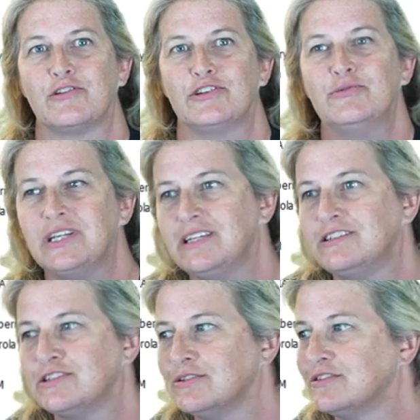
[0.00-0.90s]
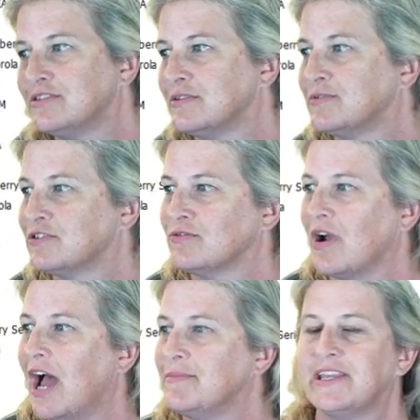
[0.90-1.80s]
or you need to
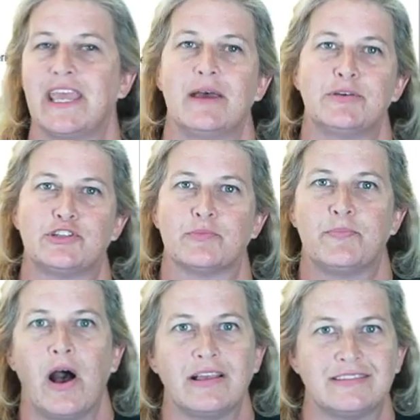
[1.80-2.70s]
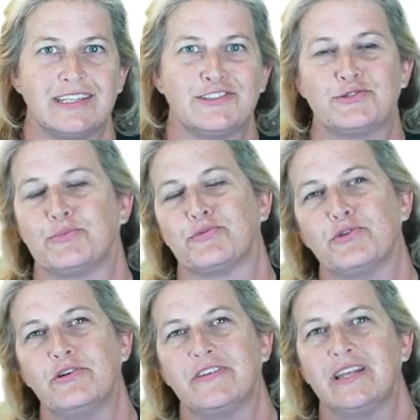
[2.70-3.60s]
subscribe again but your boss needs to
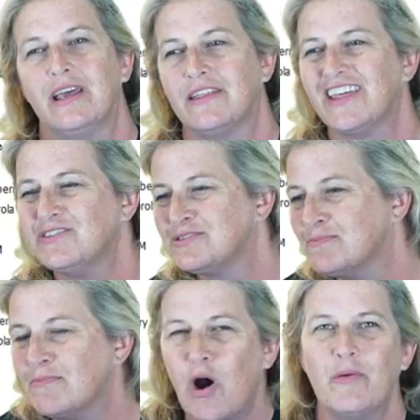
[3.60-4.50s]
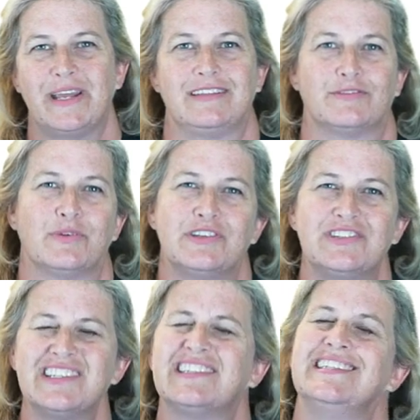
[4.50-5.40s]
approve it those moments where you
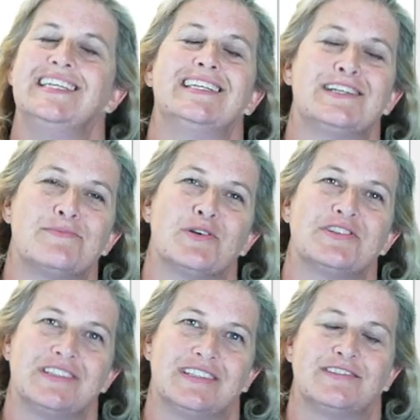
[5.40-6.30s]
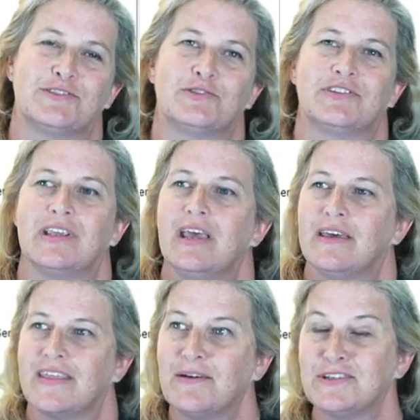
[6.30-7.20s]
just need an emergency solution
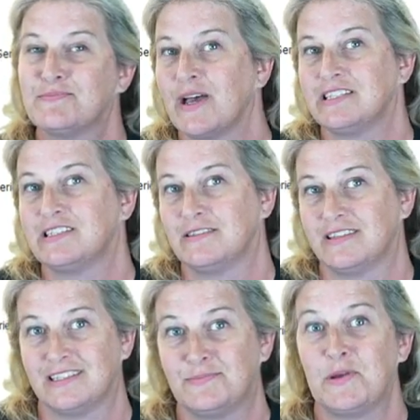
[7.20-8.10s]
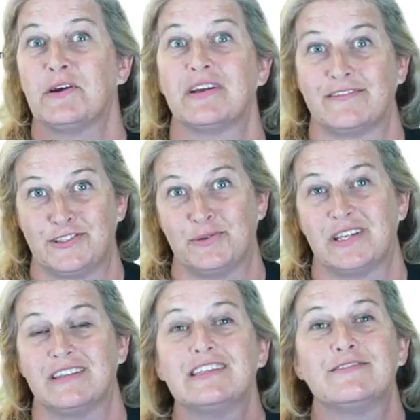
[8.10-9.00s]
that was my the spirit of
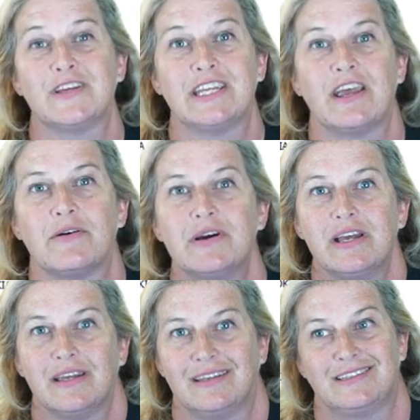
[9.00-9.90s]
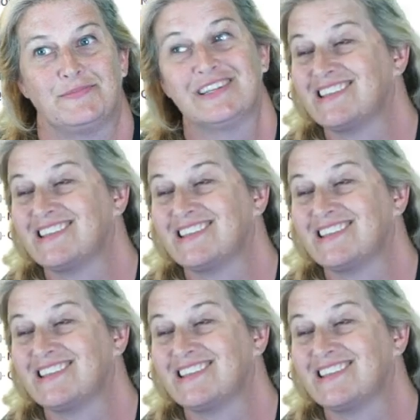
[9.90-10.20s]
doing this video is because